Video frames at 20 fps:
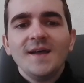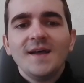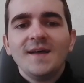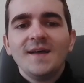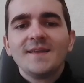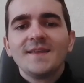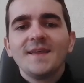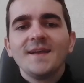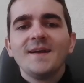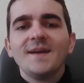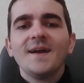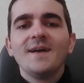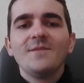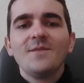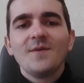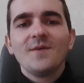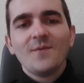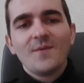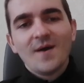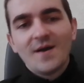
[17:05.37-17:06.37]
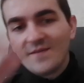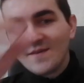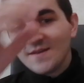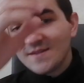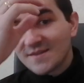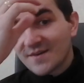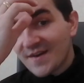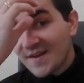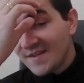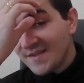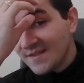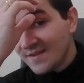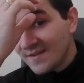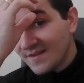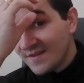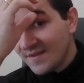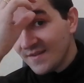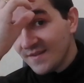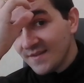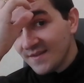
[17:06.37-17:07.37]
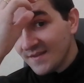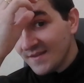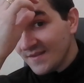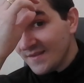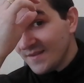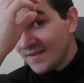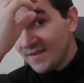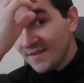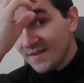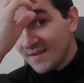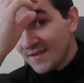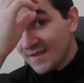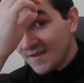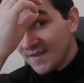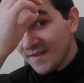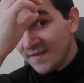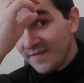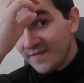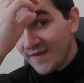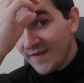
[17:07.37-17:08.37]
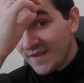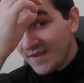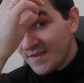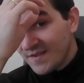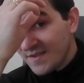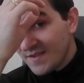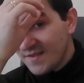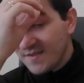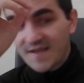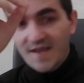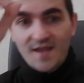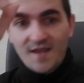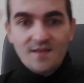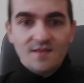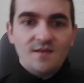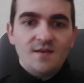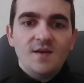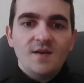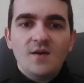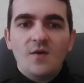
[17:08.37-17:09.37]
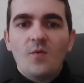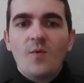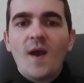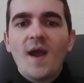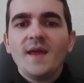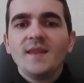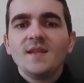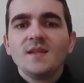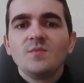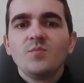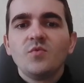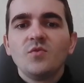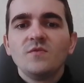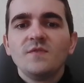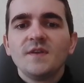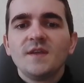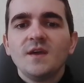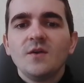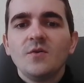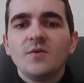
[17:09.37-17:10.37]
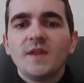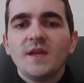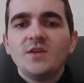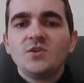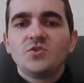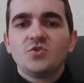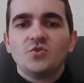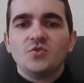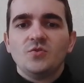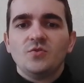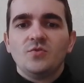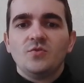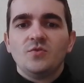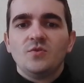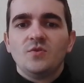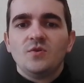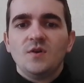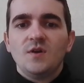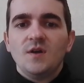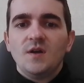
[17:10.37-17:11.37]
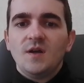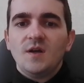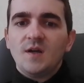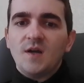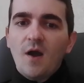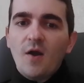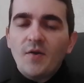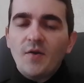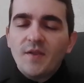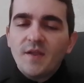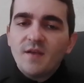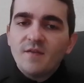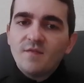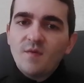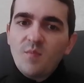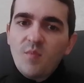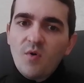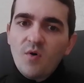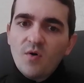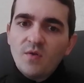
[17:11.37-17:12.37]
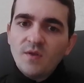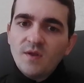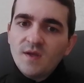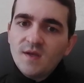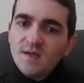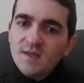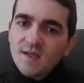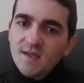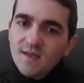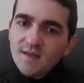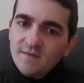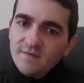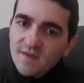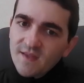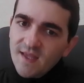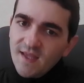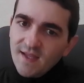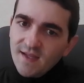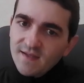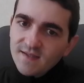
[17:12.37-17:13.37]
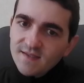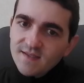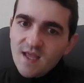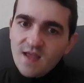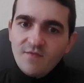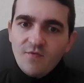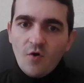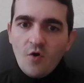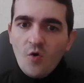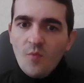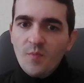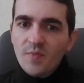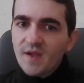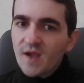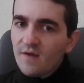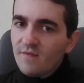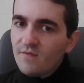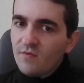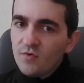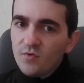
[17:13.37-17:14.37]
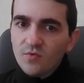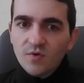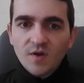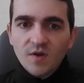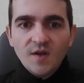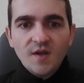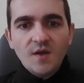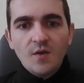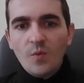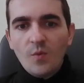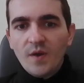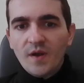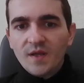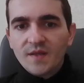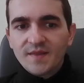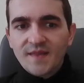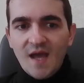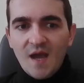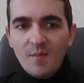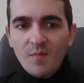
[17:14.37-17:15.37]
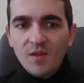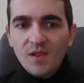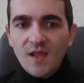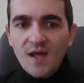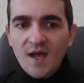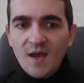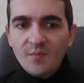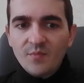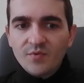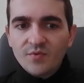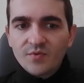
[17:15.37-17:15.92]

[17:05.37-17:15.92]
King f1. Wow, that's crazy. That is insane. Why not put the king on h2? Guarding the pawn. The king is safe, opening up the rook. We can double up.